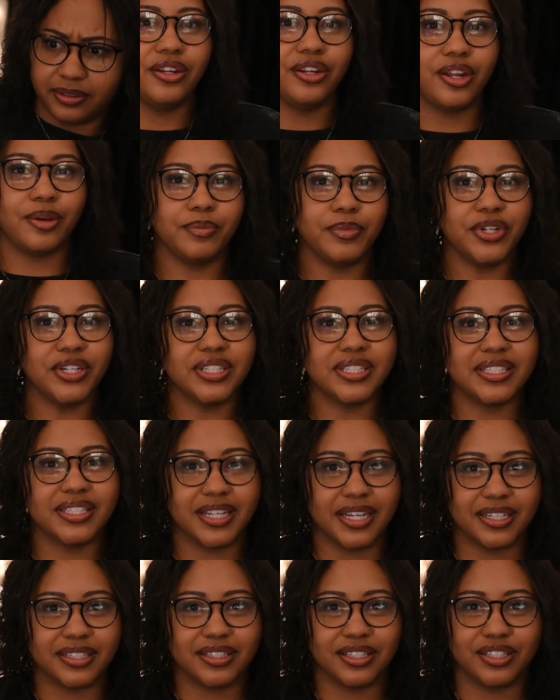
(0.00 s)
Number
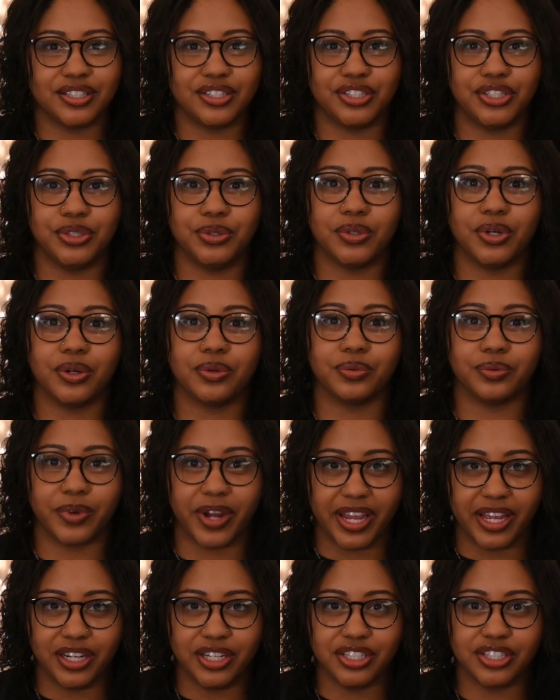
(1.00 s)
6 is to
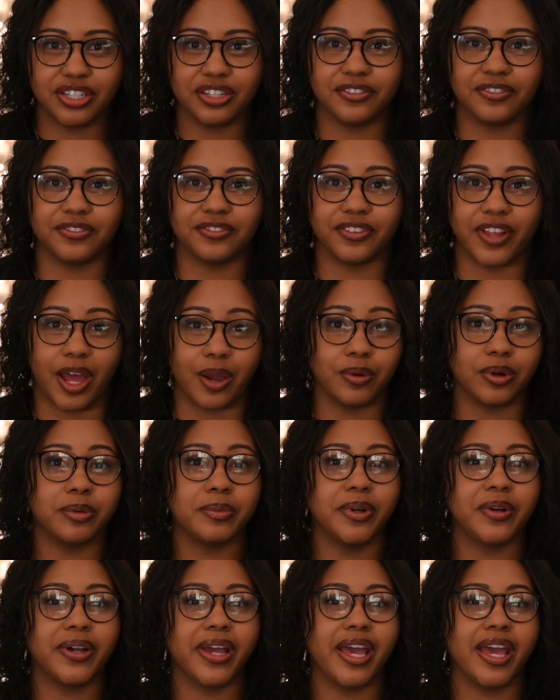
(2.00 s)
arrange a flower
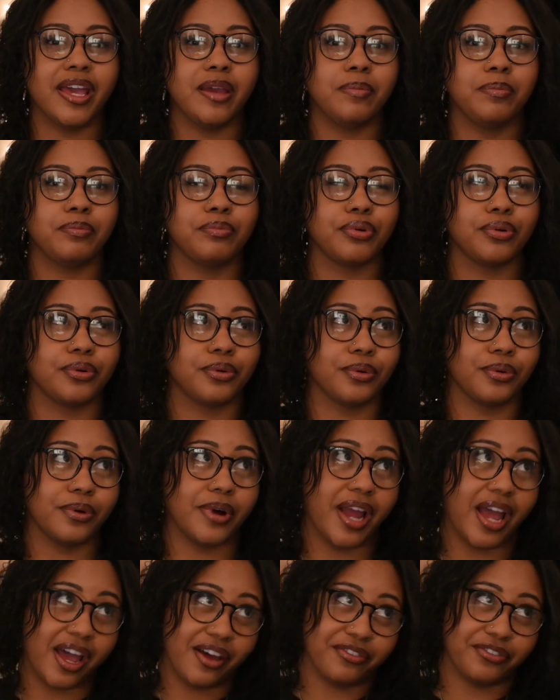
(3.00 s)
bouquet,
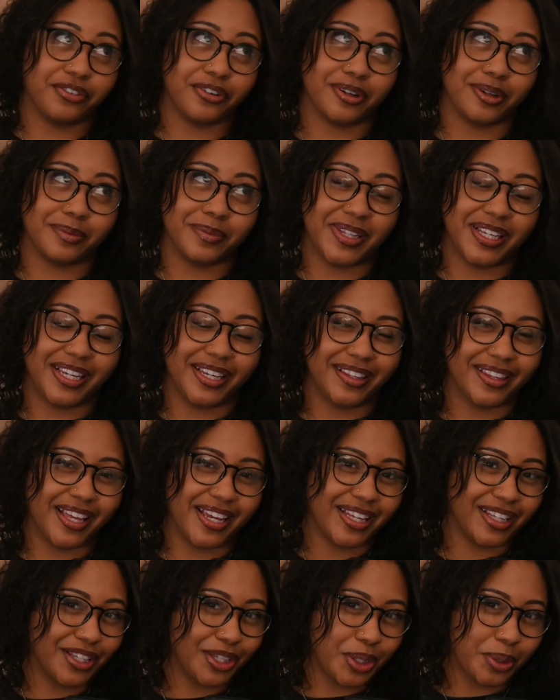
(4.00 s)
preferably in
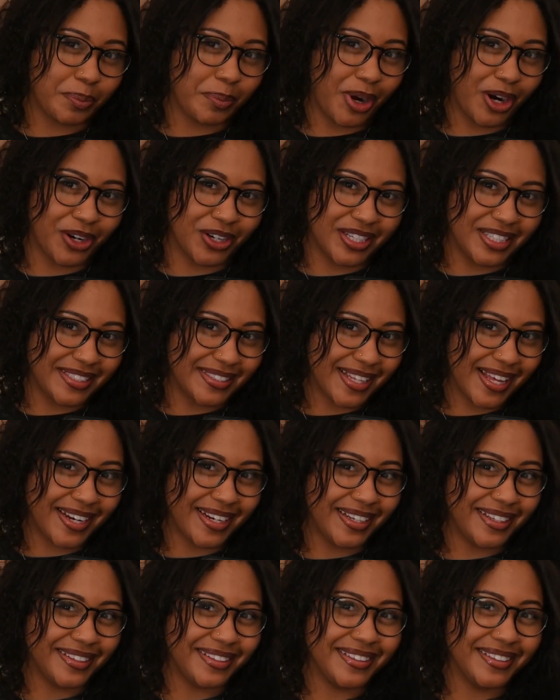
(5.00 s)
like a little party
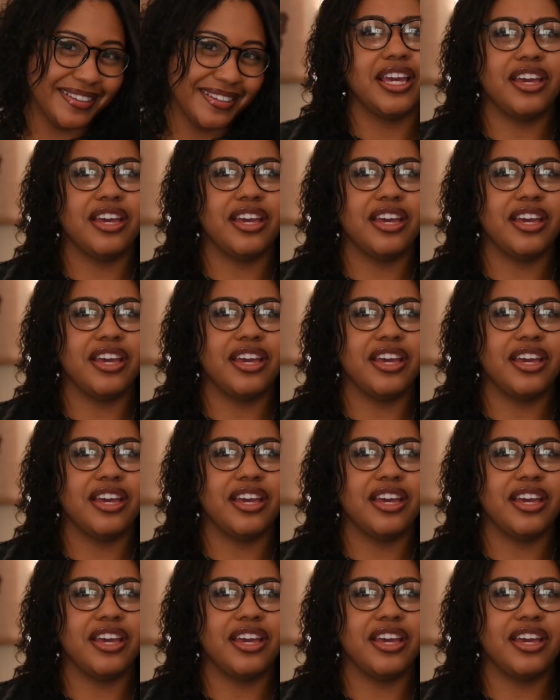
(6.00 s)
setting.